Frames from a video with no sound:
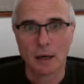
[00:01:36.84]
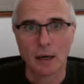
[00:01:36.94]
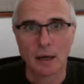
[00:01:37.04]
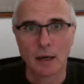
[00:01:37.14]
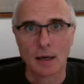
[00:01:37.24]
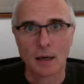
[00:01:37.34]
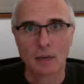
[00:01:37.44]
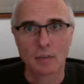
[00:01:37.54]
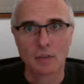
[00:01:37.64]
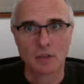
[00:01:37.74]

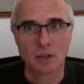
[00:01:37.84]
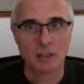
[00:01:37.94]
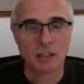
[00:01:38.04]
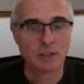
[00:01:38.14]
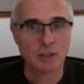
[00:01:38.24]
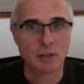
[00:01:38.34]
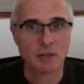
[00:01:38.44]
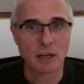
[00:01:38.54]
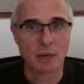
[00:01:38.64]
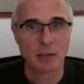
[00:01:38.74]
Um, so I definitely
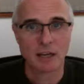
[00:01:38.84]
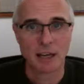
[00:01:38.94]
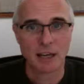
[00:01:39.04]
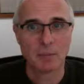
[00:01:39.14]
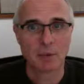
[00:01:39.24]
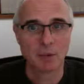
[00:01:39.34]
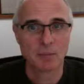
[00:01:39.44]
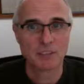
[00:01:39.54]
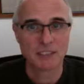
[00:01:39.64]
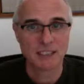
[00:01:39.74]
recommend anybody
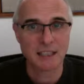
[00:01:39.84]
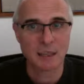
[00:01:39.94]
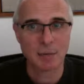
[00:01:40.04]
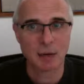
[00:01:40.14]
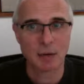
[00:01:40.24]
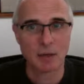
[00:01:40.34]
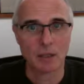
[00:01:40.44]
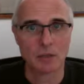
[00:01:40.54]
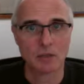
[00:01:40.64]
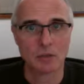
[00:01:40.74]
who's thinking about
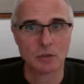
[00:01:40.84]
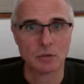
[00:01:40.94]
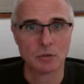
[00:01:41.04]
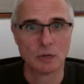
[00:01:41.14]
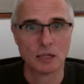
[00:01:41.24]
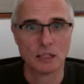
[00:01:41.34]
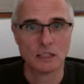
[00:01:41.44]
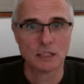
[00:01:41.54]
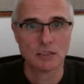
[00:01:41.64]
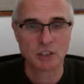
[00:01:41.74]
it to at
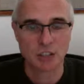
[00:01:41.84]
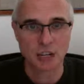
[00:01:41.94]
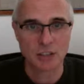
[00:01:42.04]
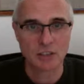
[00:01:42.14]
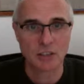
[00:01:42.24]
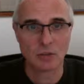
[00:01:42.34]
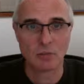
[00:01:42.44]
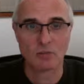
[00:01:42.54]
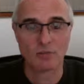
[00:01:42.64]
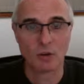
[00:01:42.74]
least have a chat to you
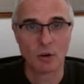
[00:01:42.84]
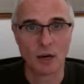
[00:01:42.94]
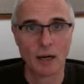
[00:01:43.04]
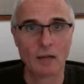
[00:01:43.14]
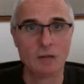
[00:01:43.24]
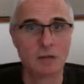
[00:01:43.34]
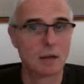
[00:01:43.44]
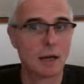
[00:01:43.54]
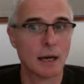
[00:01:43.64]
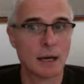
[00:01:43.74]
beforehand
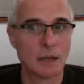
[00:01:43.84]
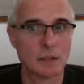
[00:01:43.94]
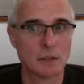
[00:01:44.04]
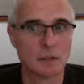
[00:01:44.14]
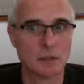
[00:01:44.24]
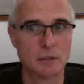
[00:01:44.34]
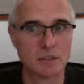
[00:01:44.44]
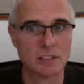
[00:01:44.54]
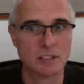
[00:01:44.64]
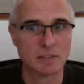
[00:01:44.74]
and
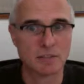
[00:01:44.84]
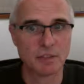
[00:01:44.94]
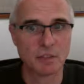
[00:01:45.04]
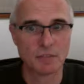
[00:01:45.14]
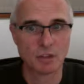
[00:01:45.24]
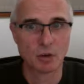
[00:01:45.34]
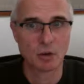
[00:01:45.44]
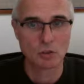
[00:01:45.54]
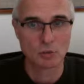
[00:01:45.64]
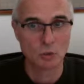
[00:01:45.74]
see if, if the
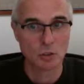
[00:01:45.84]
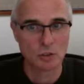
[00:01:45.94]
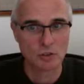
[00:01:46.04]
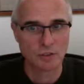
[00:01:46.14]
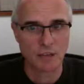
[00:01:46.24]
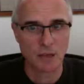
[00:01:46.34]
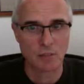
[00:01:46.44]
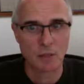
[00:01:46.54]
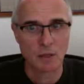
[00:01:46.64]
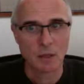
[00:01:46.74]
course works for them.